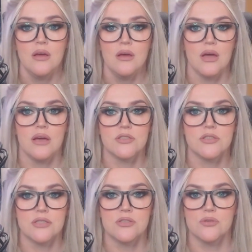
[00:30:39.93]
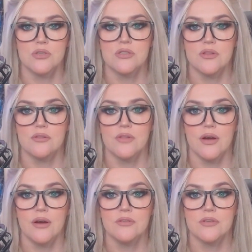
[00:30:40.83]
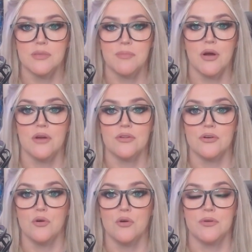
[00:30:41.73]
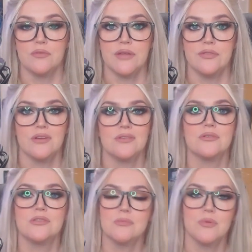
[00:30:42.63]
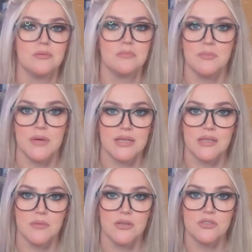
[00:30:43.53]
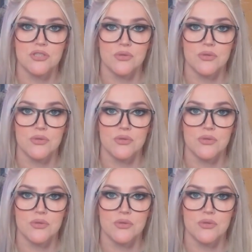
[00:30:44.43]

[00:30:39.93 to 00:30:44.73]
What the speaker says: The chest of drawers there's a pair that are open right there. There's no point in me bringing them out to show you,